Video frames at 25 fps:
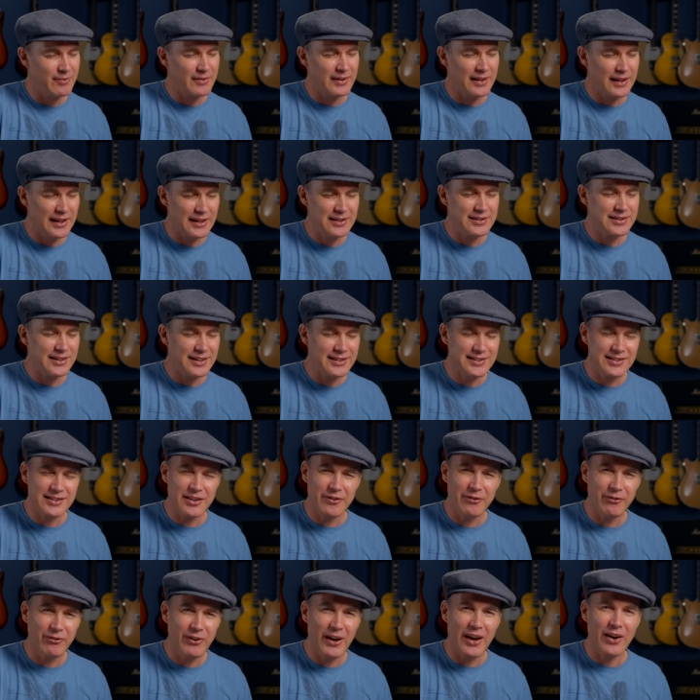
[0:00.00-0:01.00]
It's the
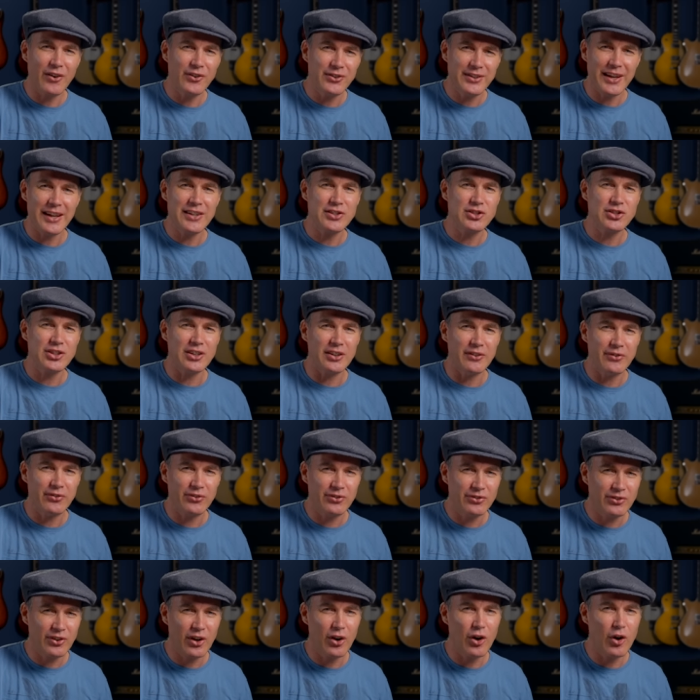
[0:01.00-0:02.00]
foundation of
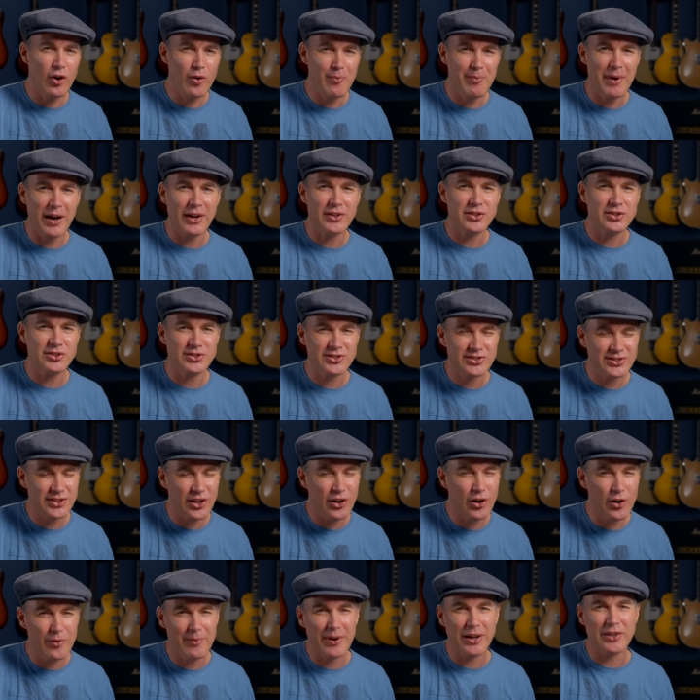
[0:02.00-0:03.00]
so
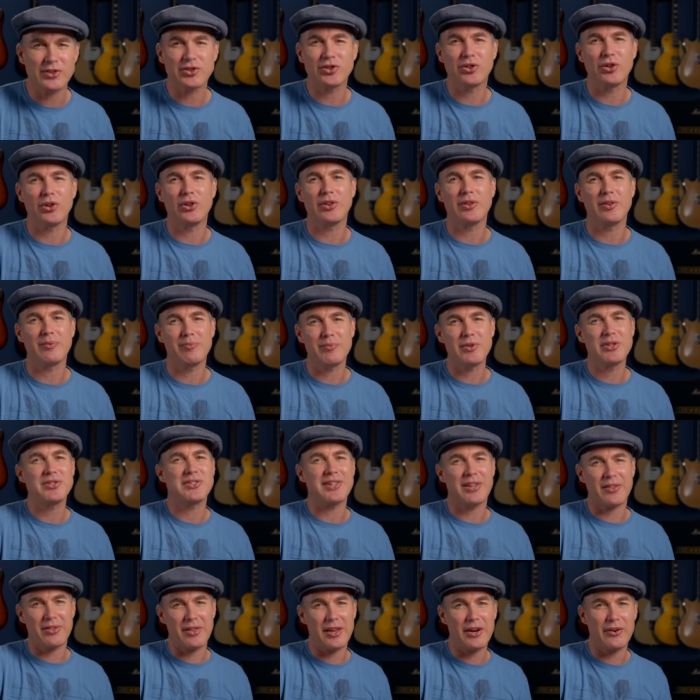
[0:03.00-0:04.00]
much good
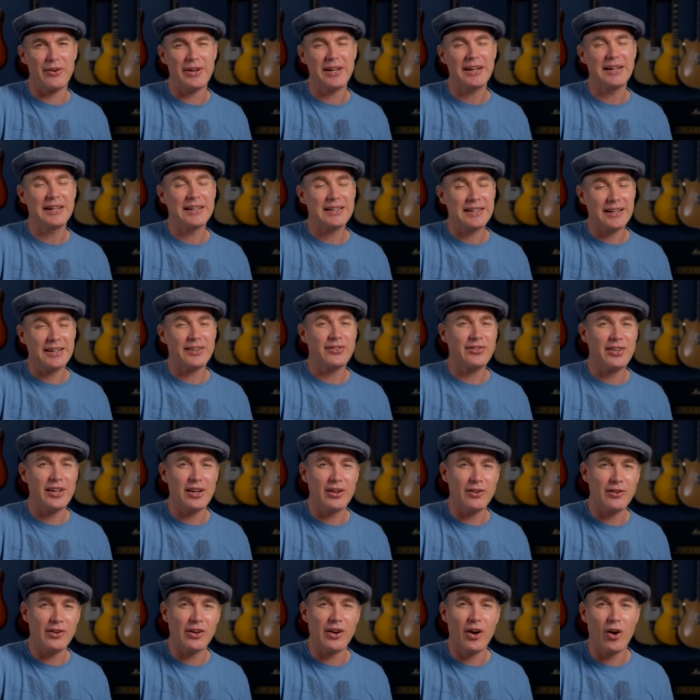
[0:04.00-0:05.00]
music theory. Like I said,
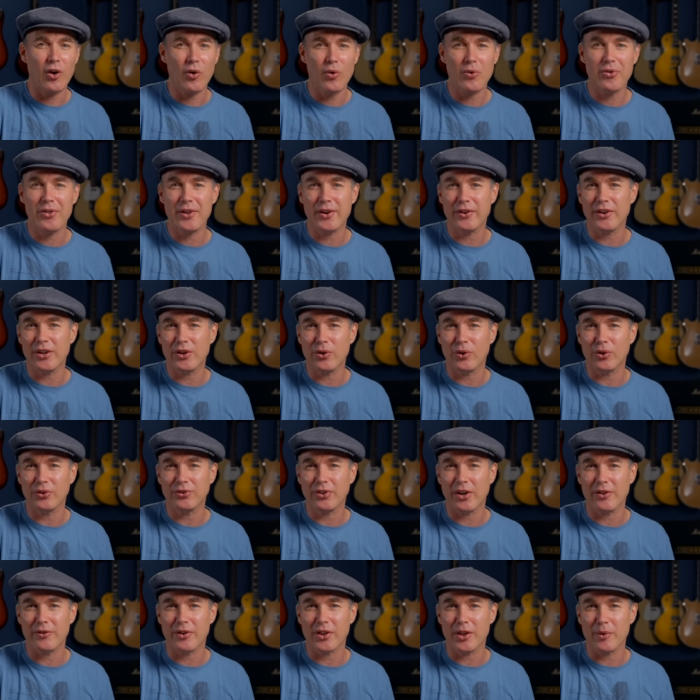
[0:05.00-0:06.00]
I've got a whole theory course
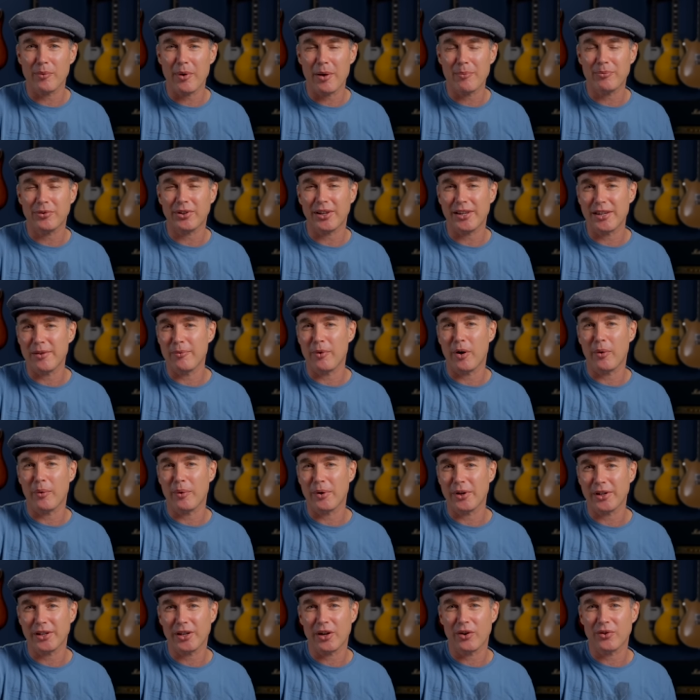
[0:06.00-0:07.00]
over on the website. You might
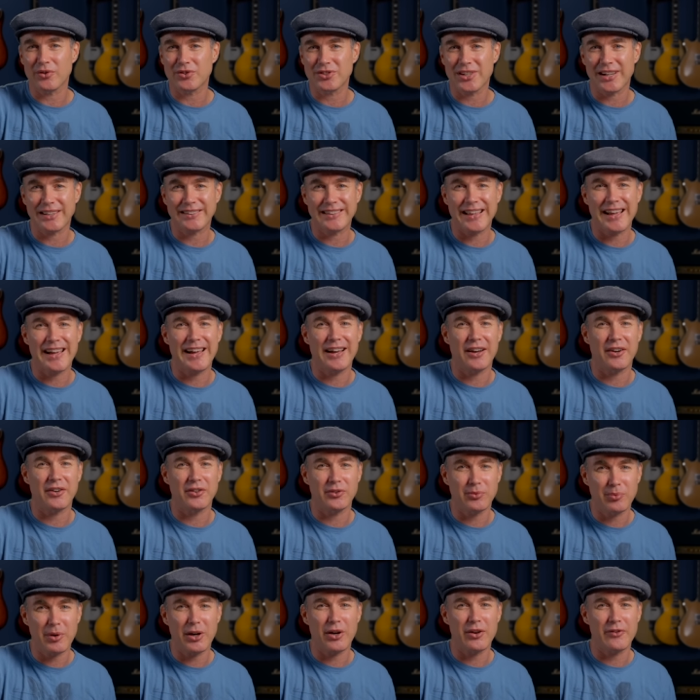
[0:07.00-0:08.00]
want to go and check that out
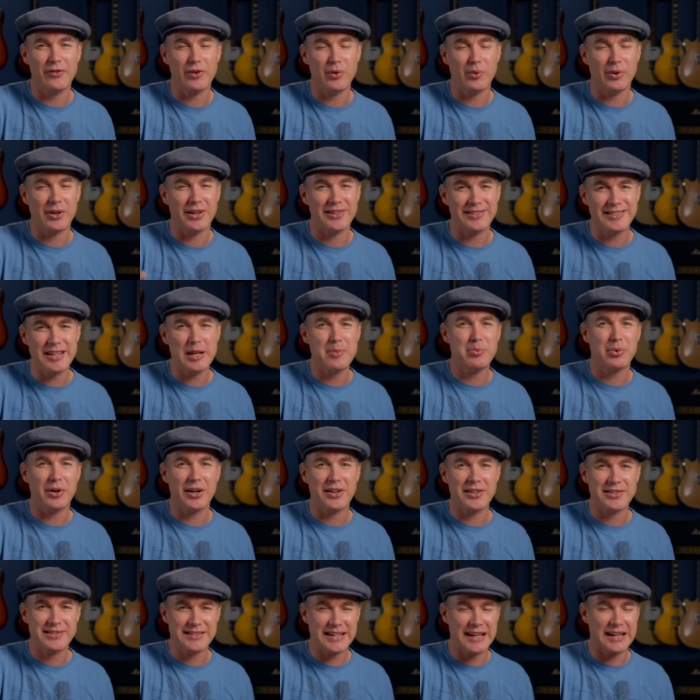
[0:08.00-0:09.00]
as well if you want a deeper
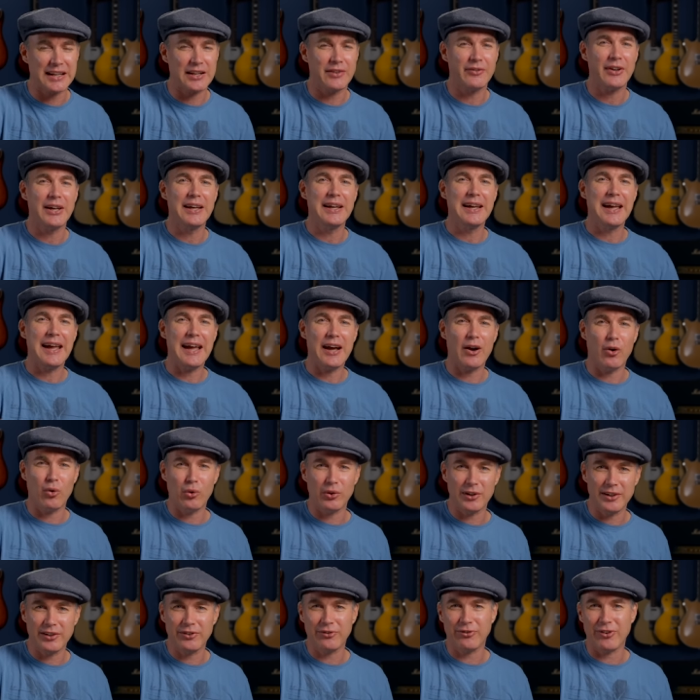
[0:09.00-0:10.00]
understanding of how all
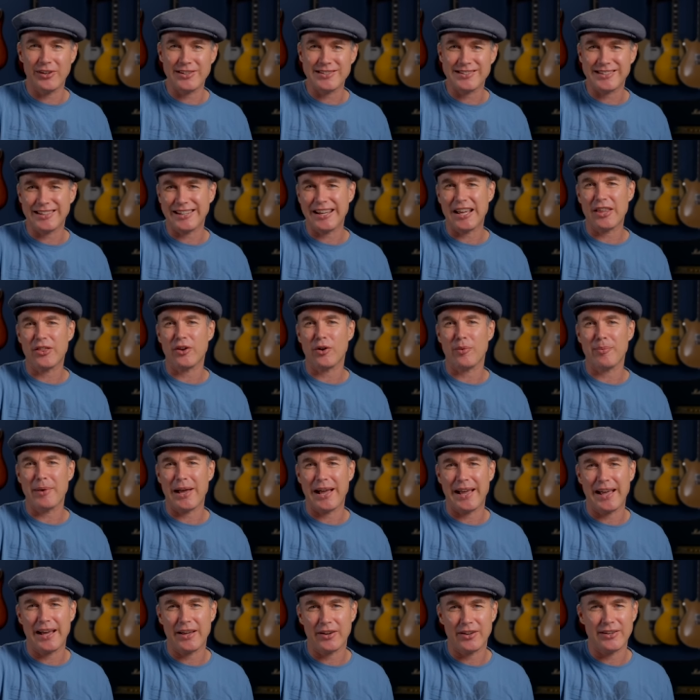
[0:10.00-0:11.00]
this fits together,
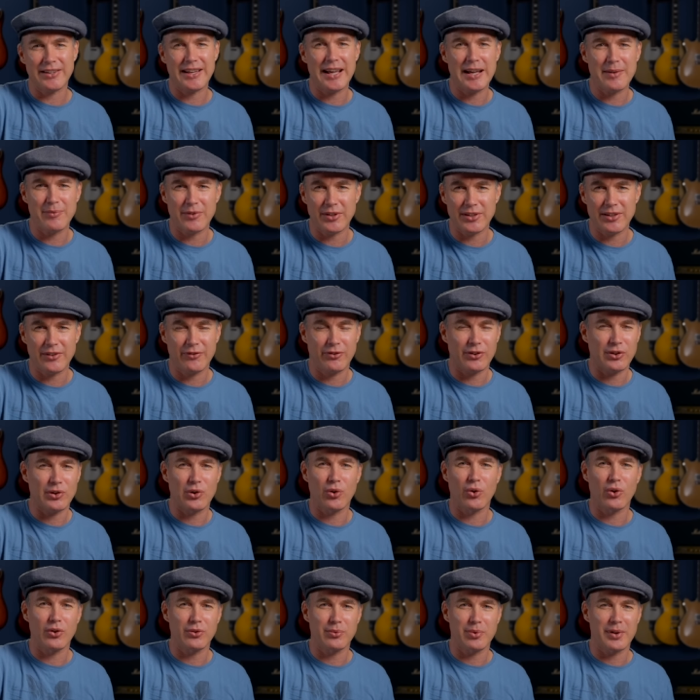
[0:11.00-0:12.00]
about how to name the different
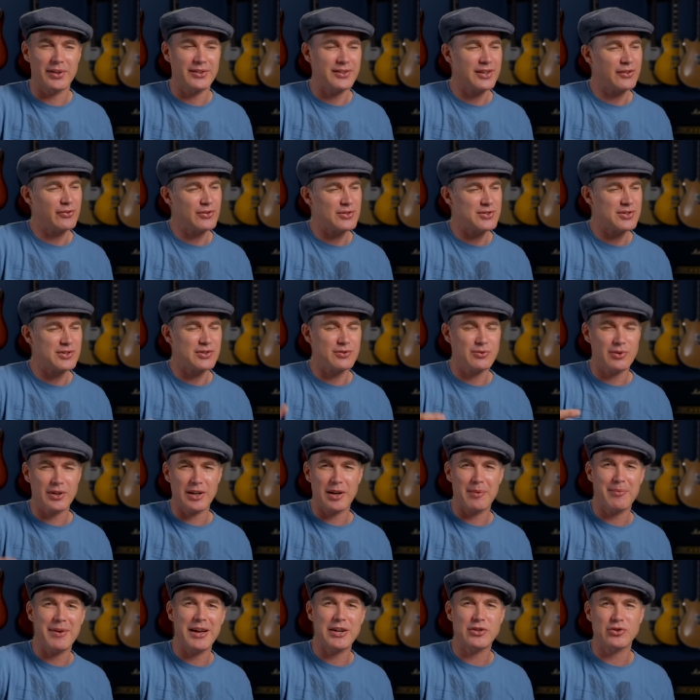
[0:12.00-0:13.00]
chords, what the difference is between
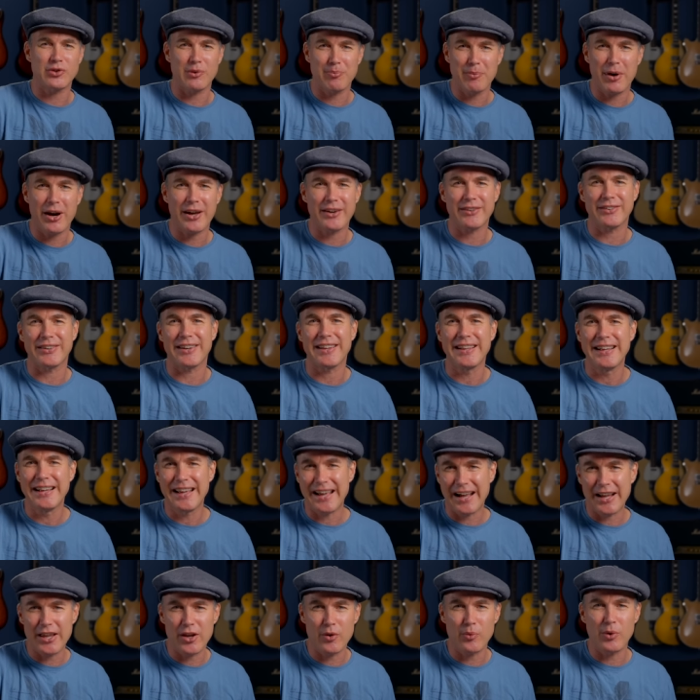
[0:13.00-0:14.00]
a major and minor, and
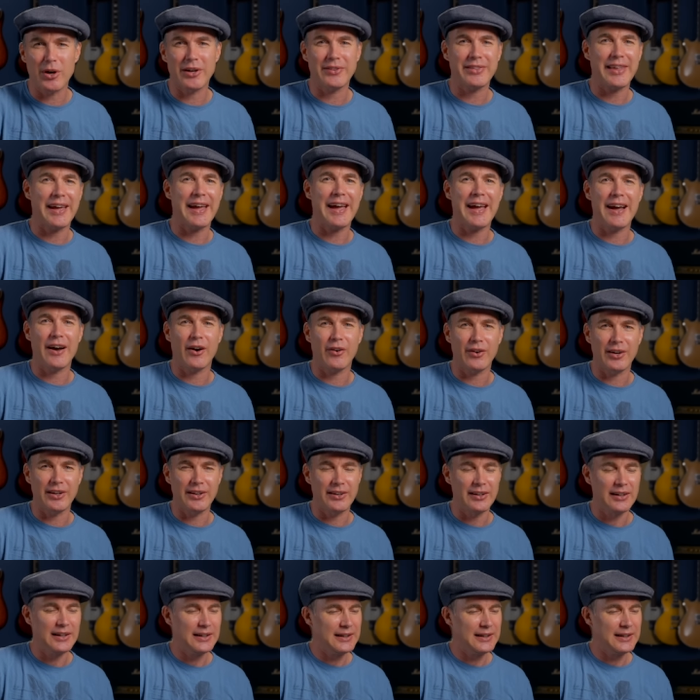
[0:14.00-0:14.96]
how you work that out, and